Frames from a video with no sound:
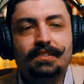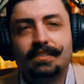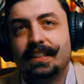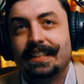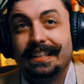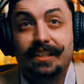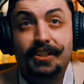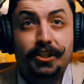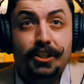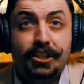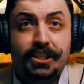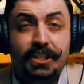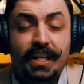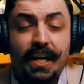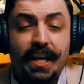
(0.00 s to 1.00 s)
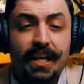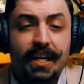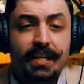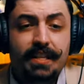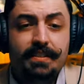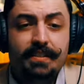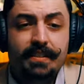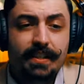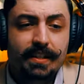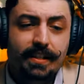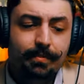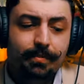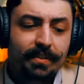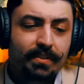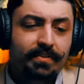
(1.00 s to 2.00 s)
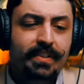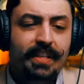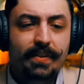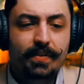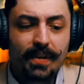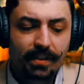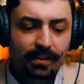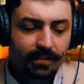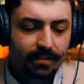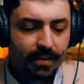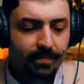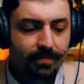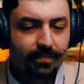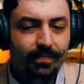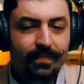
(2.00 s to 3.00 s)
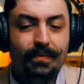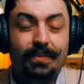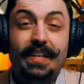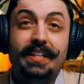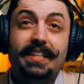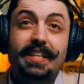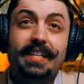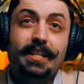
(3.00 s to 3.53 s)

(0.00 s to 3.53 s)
let's just say you're a videographer, right?